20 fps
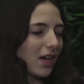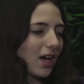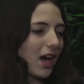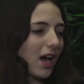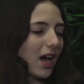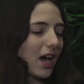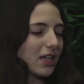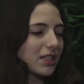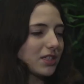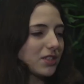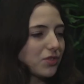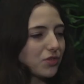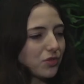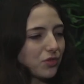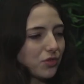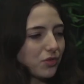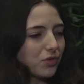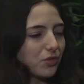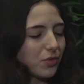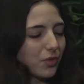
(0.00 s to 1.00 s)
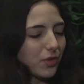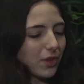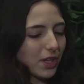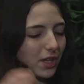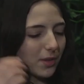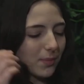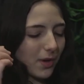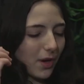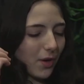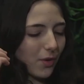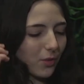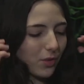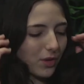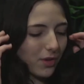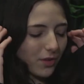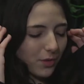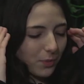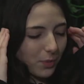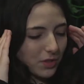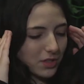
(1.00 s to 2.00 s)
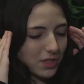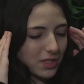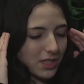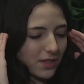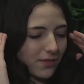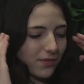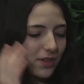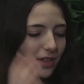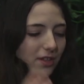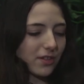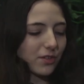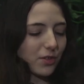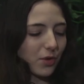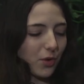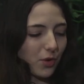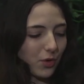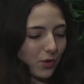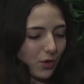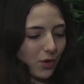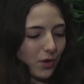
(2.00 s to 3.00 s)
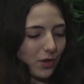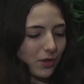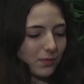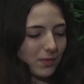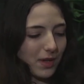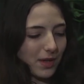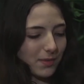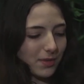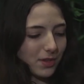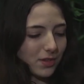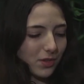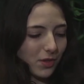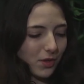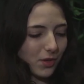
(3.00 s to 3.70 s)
I had to think about all of the positive things going on. Maybe,